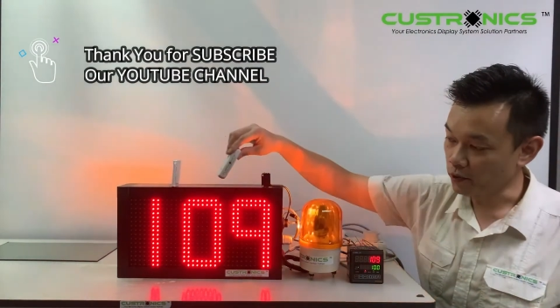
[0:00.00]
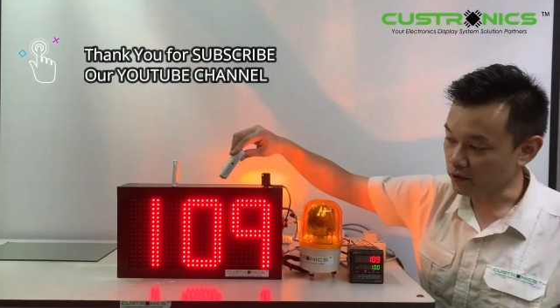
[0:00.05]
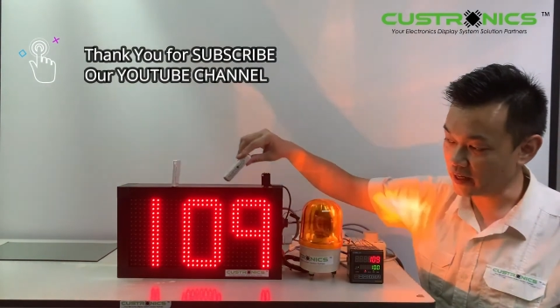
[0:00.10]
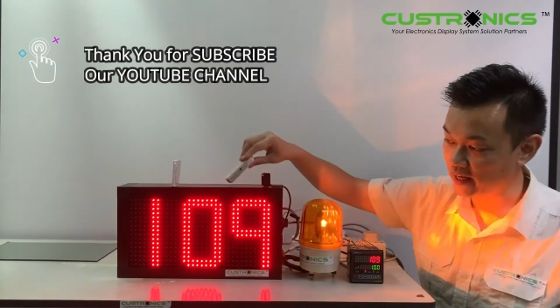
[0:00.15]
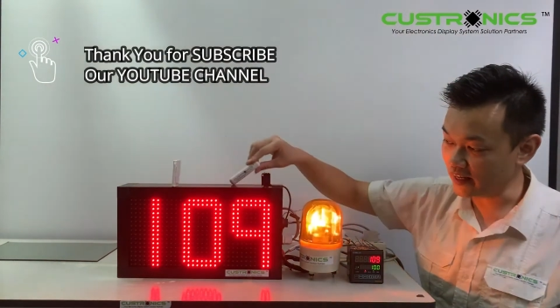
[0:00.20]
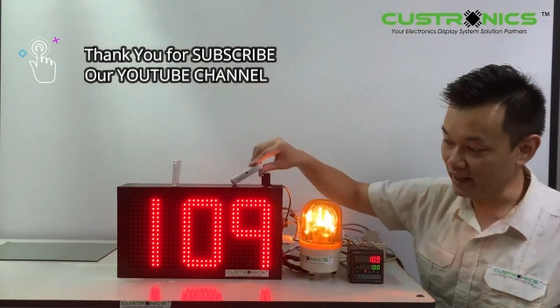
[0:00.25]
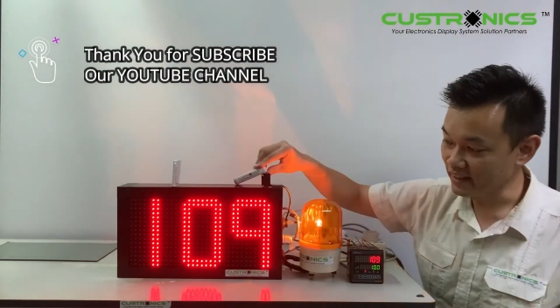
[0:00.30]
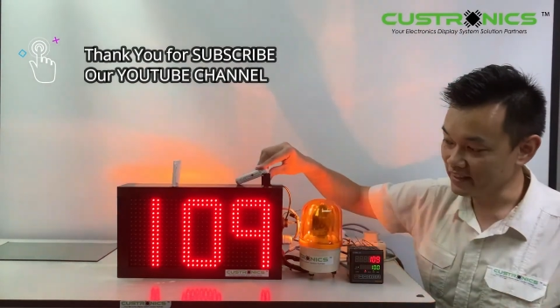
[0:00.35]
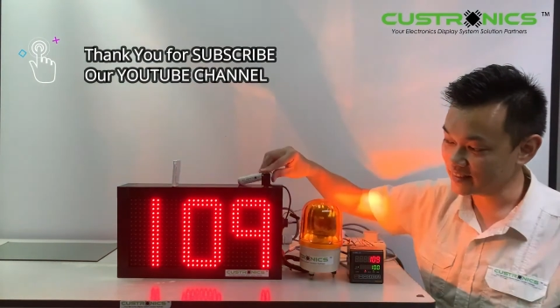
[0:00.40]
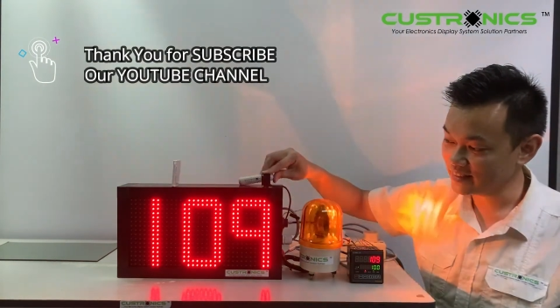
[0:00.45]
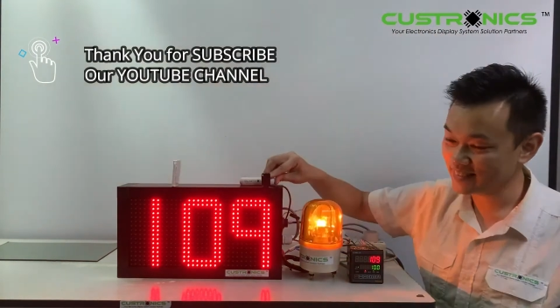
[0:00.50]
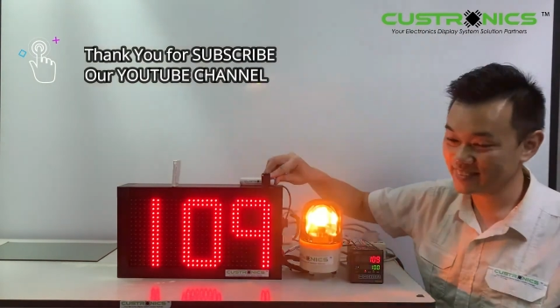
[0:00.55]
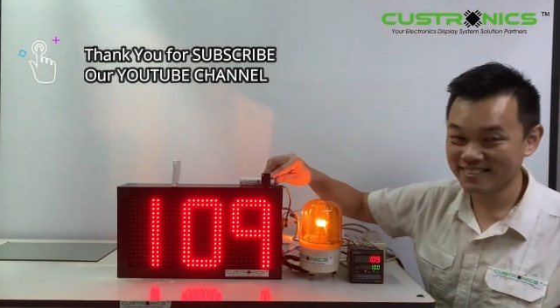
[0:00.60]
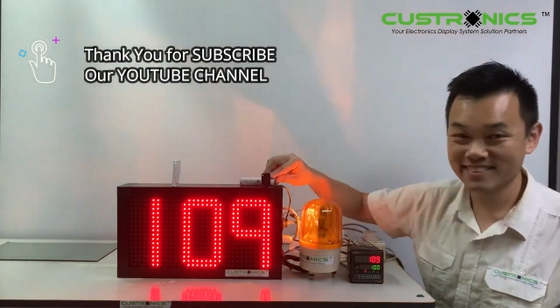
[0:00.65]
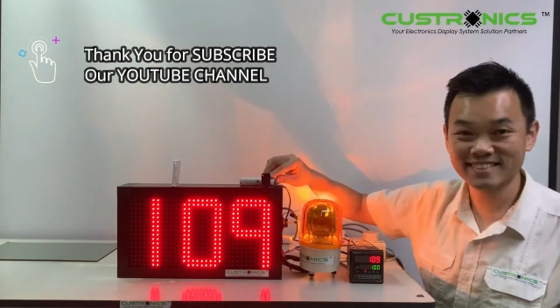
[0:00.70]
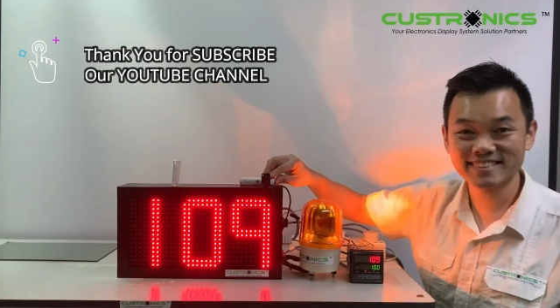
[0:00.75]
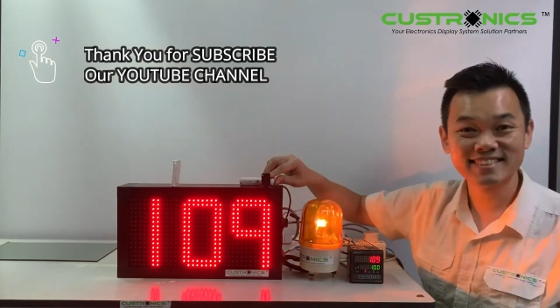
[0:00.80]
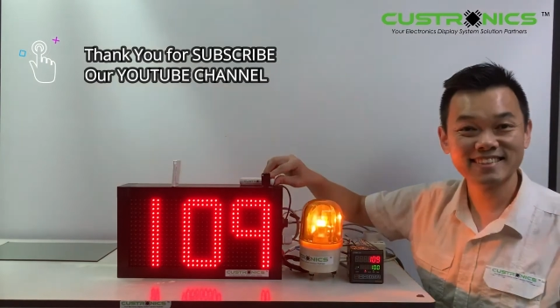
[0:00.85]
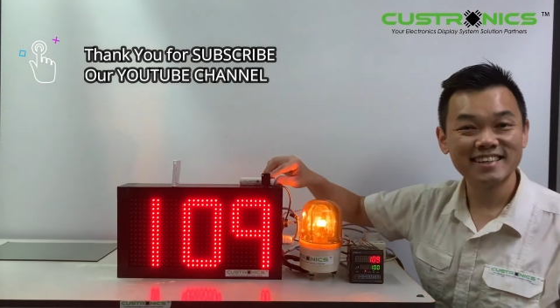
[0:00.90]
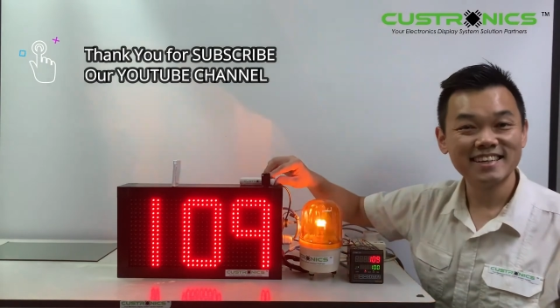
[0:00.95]
Okay,
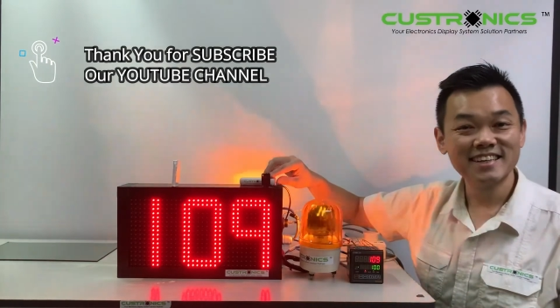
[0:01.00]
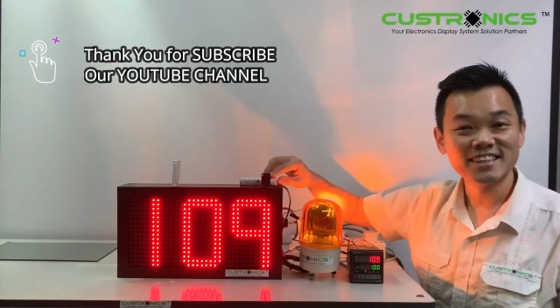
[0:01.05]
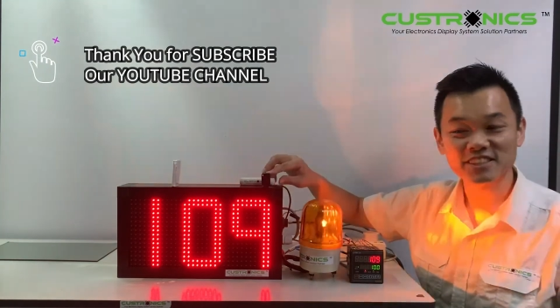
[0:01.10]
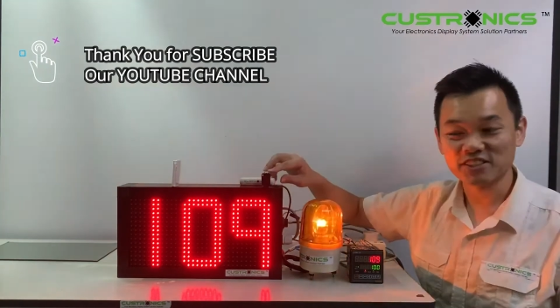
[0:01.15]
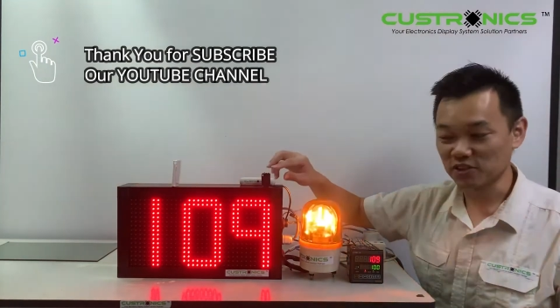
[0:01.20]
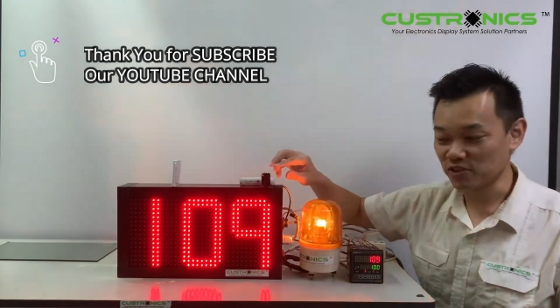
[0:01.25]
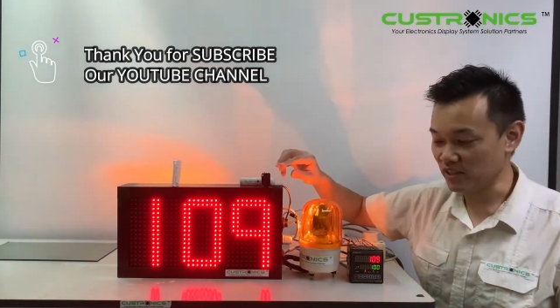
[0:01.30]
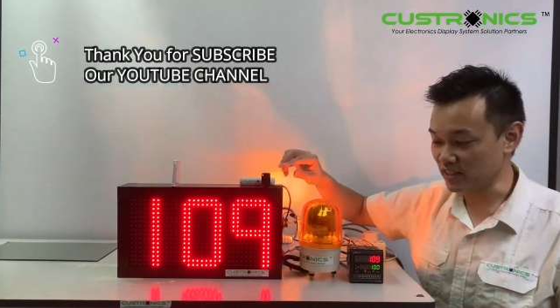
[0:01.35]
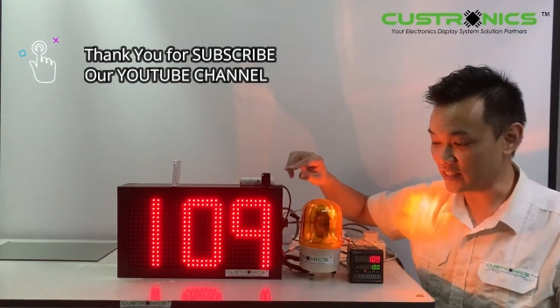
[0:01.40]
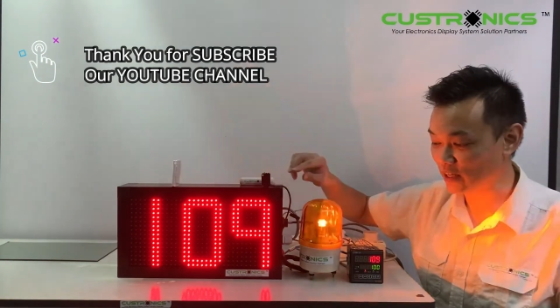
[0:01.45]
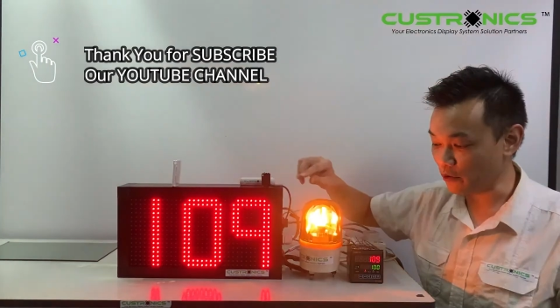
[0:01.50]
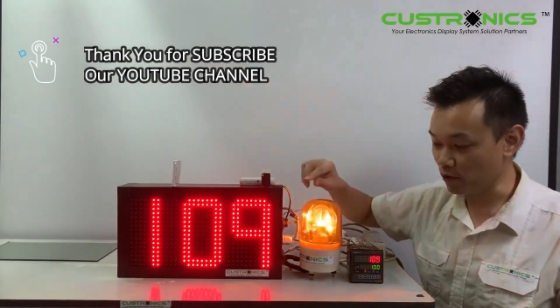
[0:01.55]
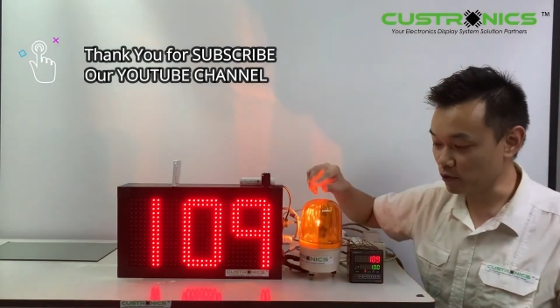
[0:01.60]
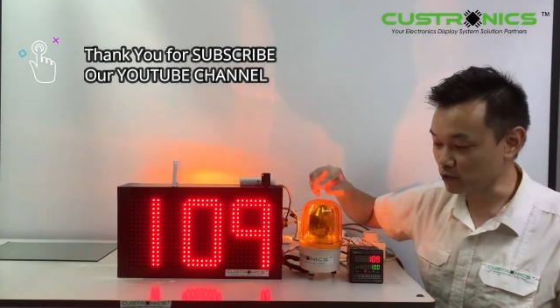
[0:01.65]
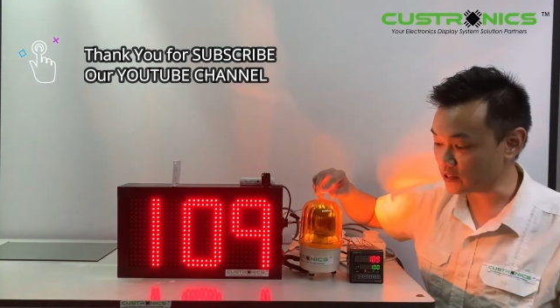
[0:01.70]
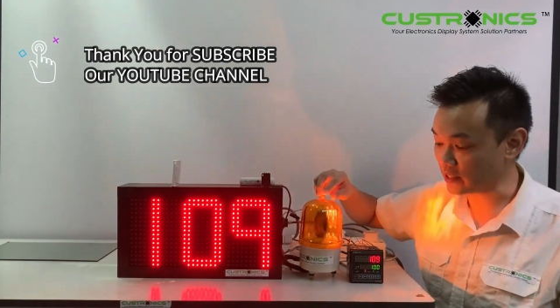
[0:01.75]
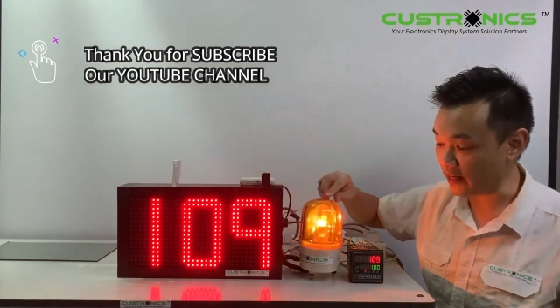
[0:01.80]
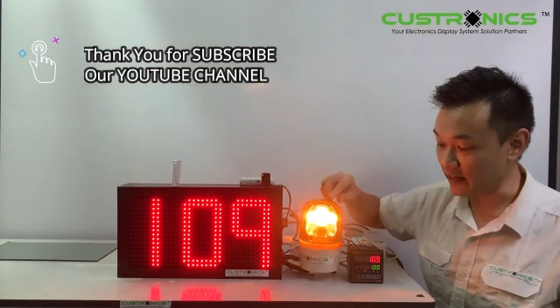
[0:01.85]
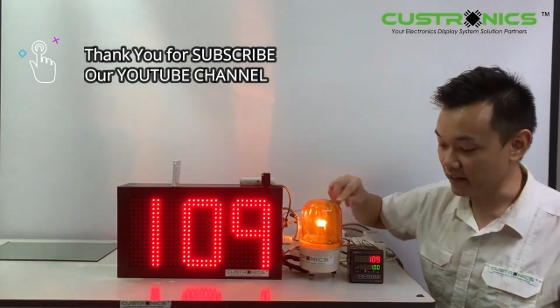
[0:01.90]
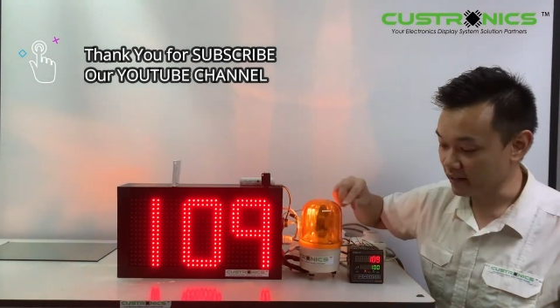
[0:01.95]
so this is how you
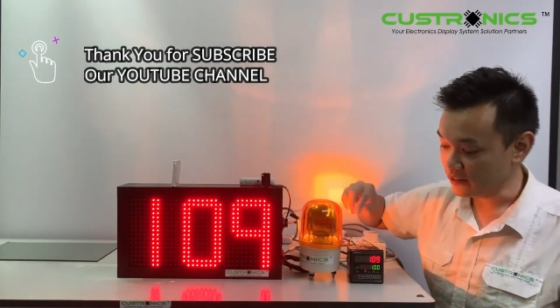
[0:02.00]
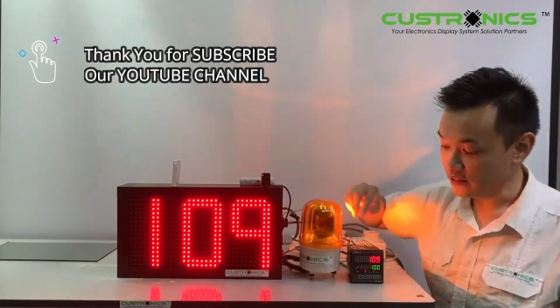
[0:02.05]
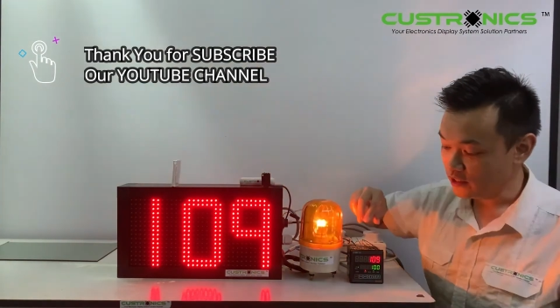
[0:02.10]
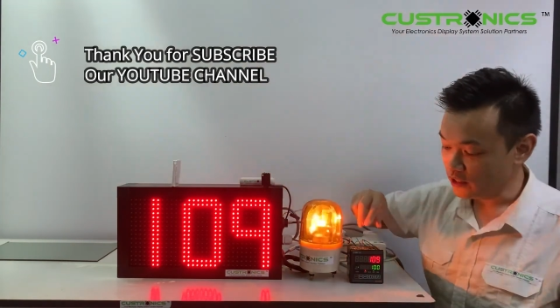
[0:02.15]
slide.